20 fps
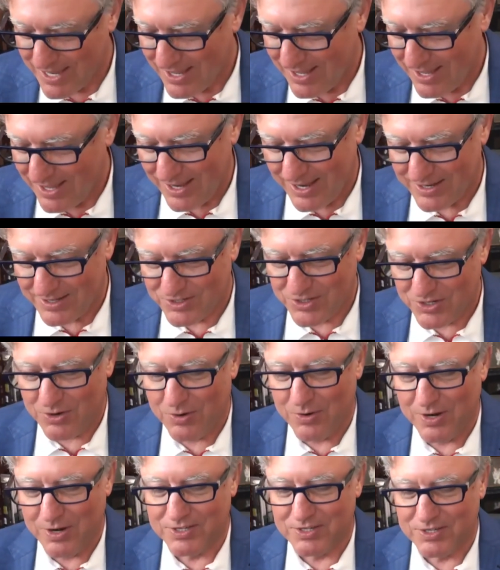And
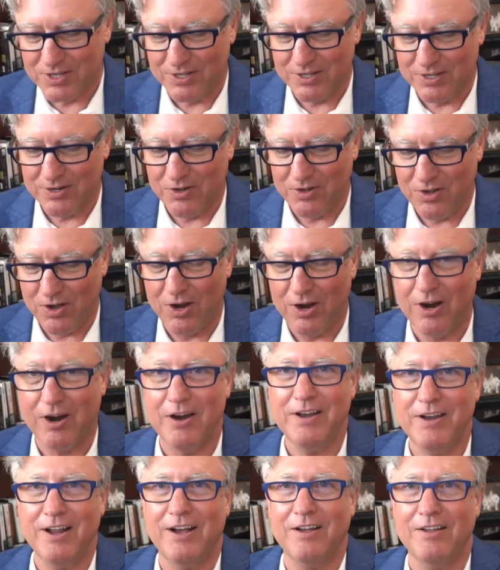so it's a little
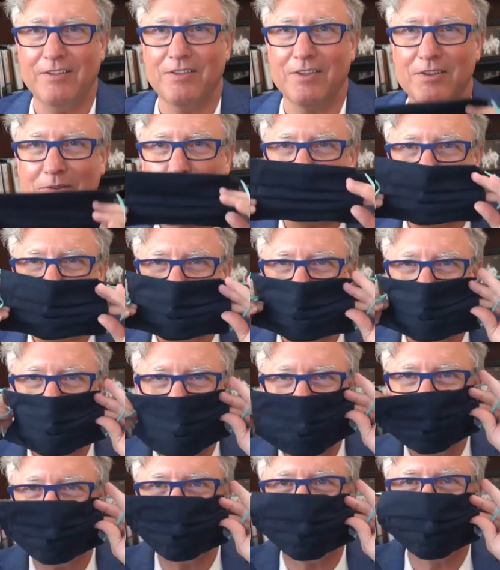hard. Now, put your
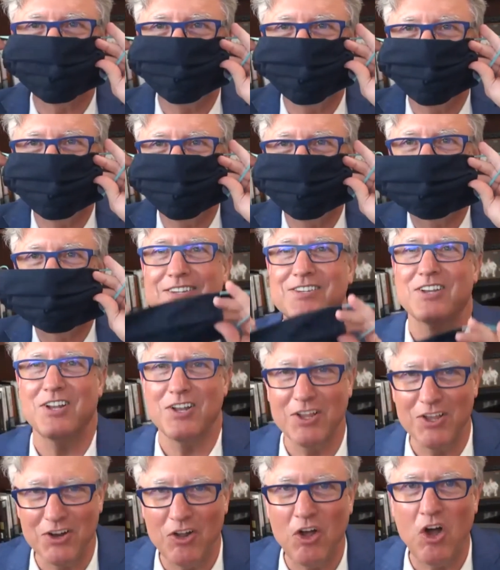mask on. It's a
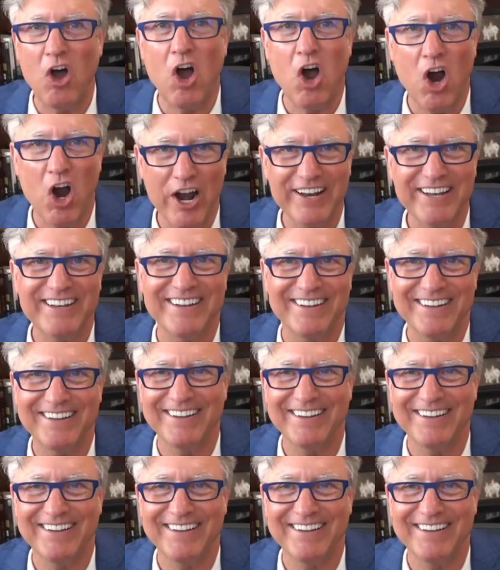little hard to,